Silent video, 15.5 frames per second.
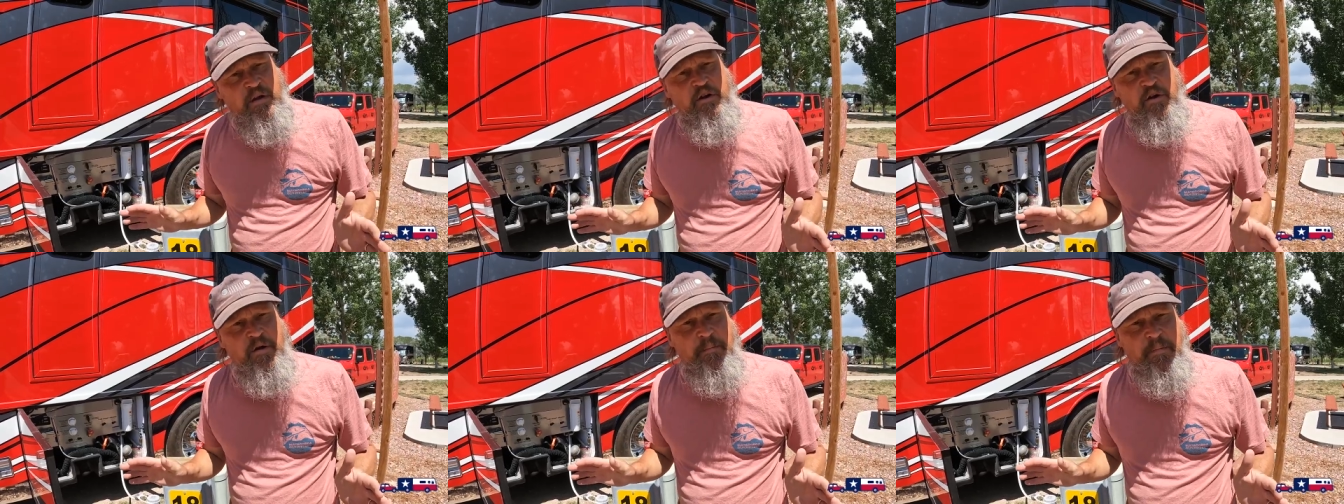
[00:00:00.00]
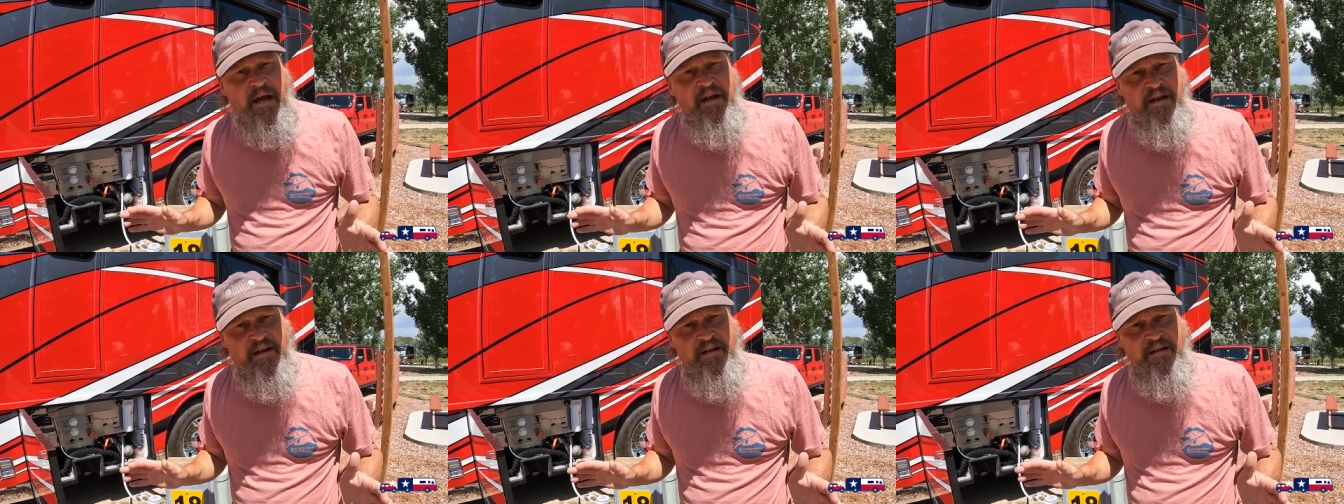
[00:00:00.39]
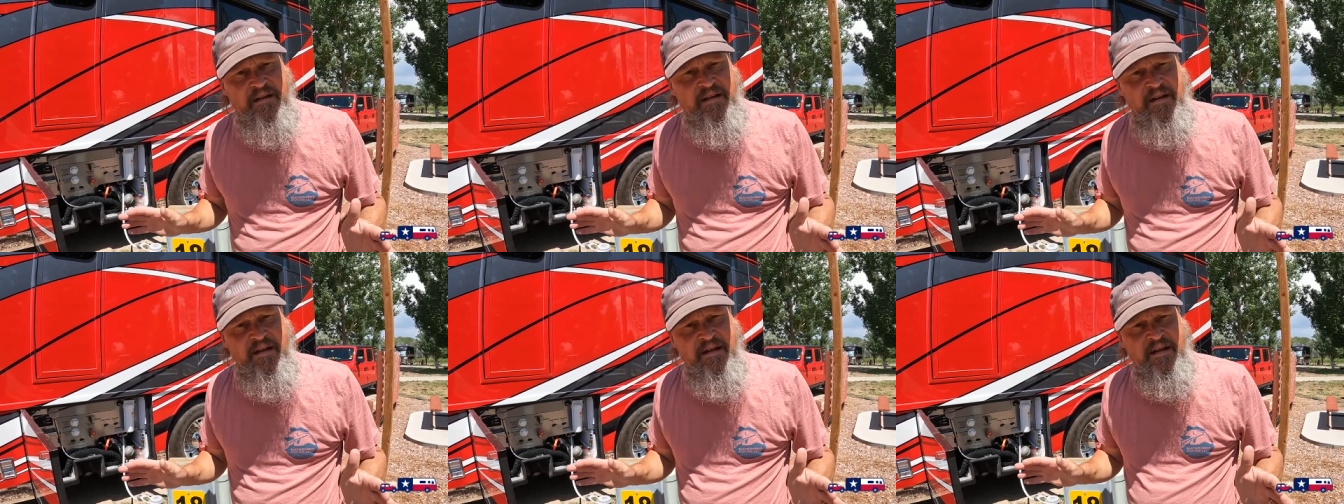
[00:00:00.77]
we could have made it.
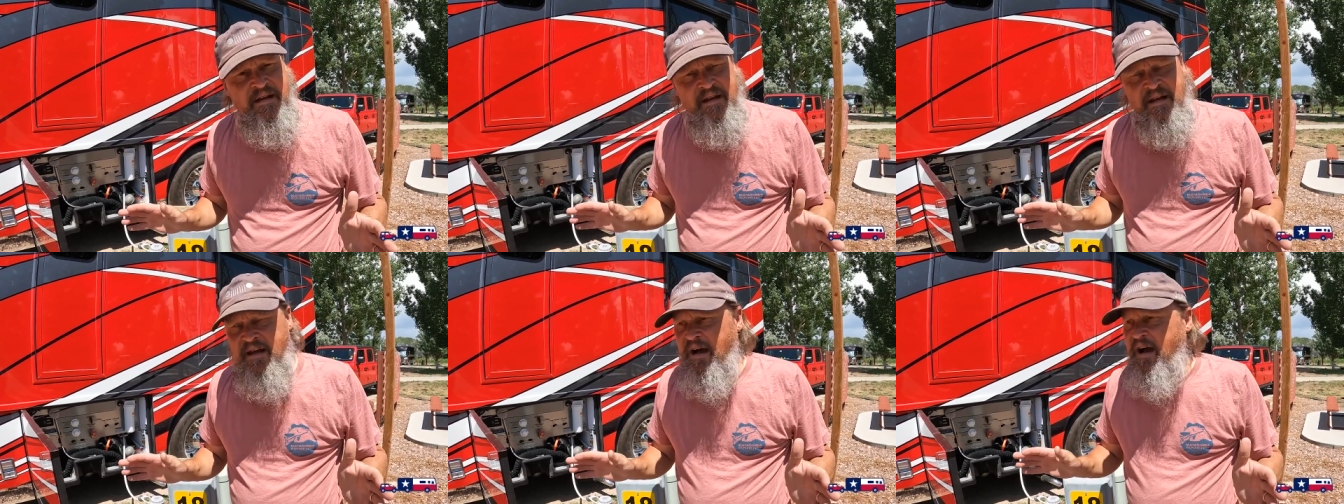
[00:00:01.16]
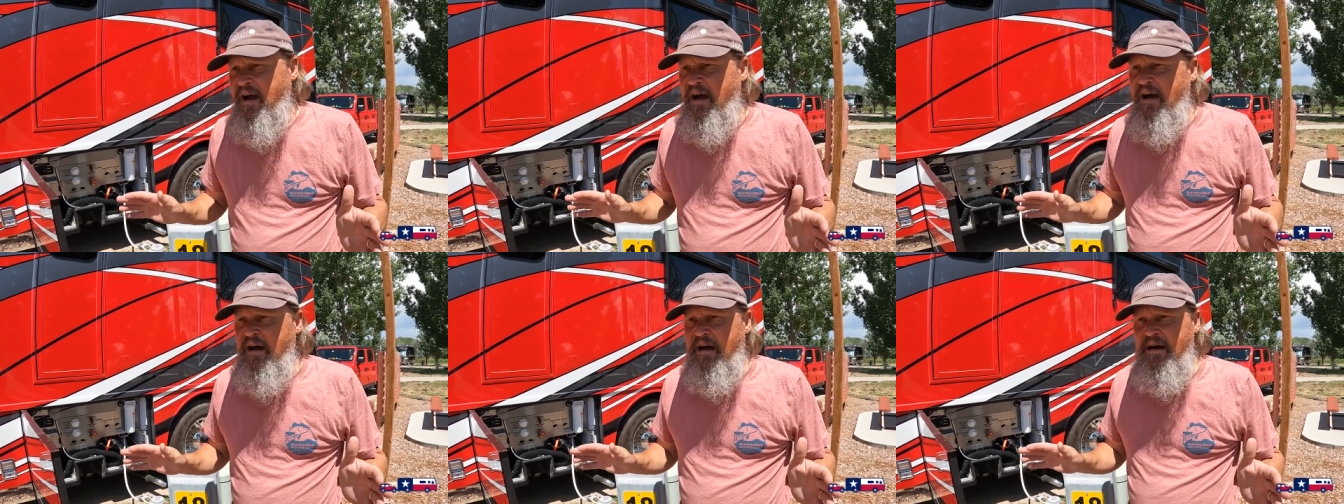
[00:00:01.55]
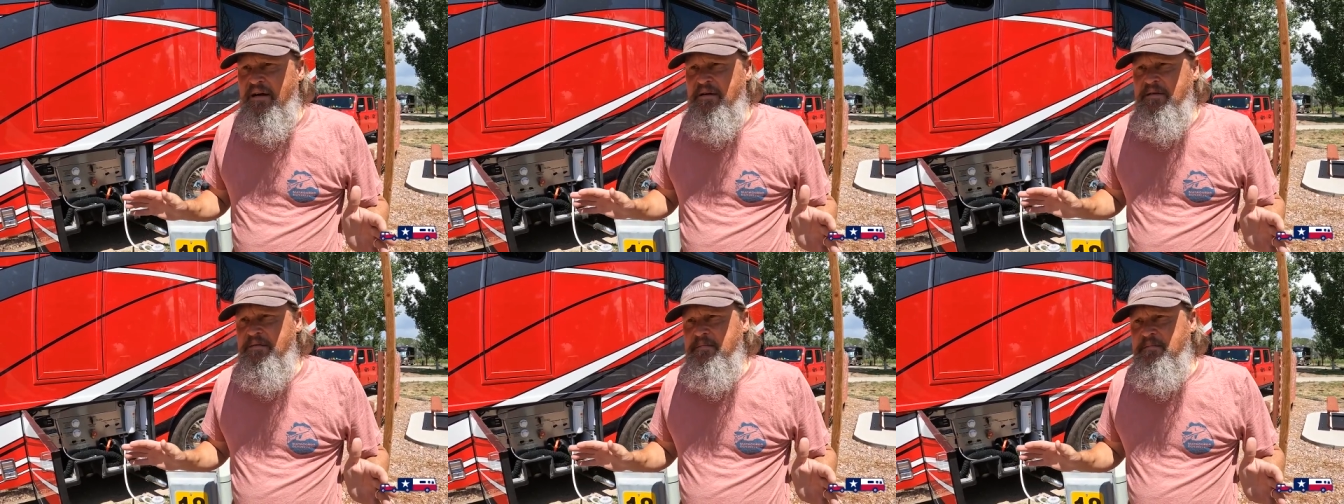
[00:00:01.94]

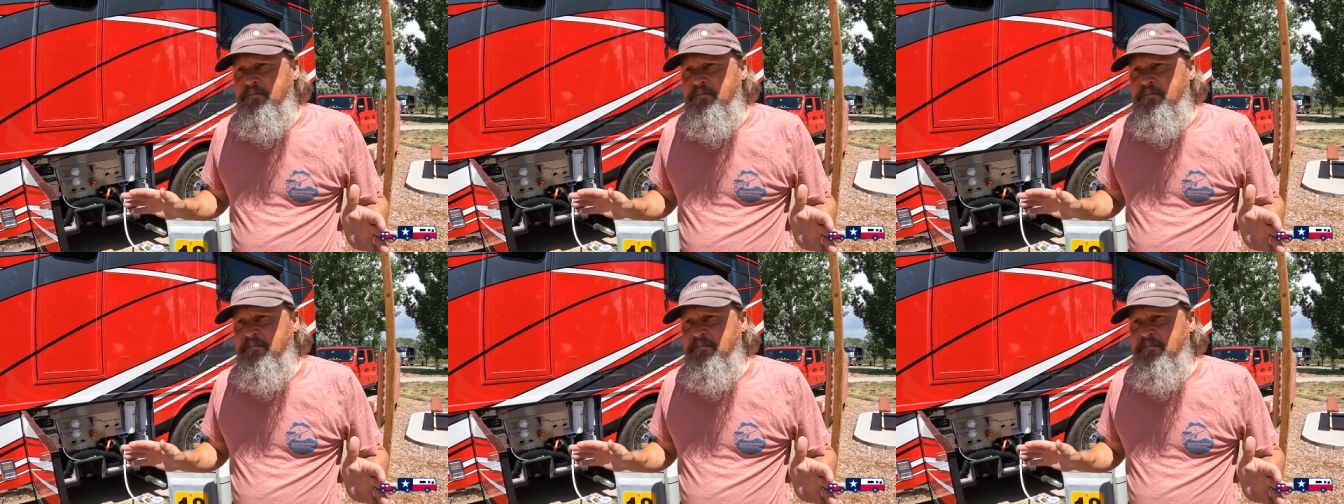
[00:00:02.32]
Uh,